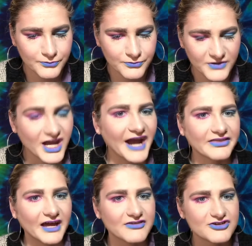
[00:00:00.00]

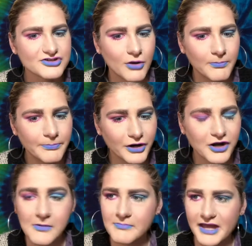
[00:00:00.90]
guideline. There's no
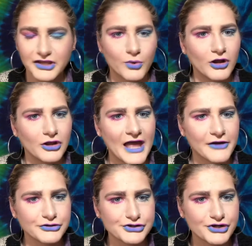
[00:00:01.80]
book, manual on how
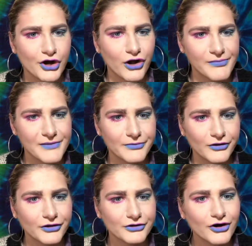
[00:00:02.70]
you should call
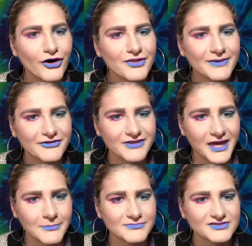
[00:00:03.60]
people. Call them by their
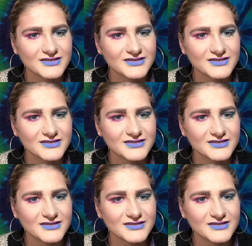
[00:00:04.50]
names.